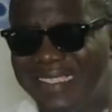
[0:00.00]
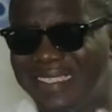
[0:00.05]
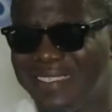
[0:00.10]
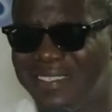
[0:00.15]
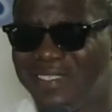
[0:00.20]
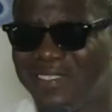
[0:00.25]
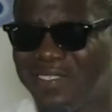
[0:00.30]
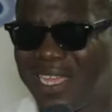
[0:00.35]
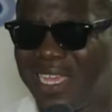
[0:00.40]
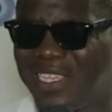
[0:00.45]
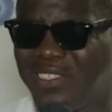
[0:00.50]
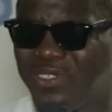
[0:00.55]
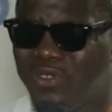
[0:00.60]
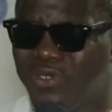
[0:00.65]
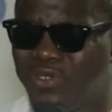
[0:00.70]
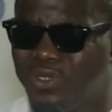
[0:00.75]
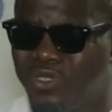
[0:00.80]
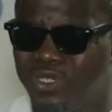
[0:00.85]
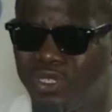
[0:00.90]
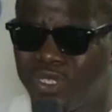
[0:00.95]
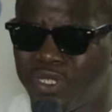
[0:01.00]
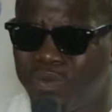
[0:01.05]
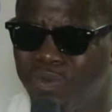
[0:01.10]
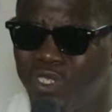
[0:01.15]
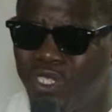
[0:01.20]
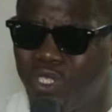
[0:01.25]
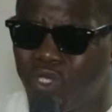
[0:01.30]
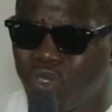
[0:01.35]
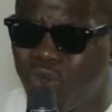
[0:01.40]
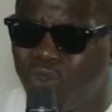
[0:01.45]
in you can't use just
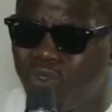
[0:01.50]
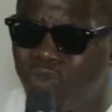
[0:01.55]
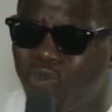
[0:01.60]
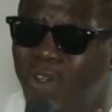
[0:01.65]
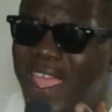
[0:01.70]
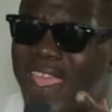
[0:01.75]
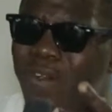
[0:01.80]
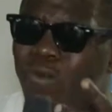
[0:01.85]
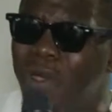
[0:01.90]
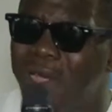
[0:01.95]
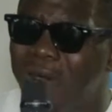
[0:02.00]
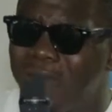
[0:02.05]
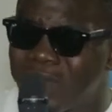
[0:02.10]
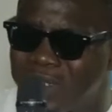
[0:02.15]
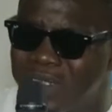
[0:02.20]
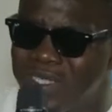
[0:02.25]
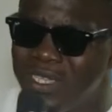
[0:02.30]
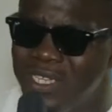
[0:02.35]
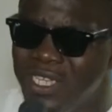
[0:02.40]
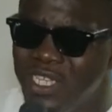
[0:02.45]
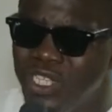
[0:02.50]
money to quantify wealth.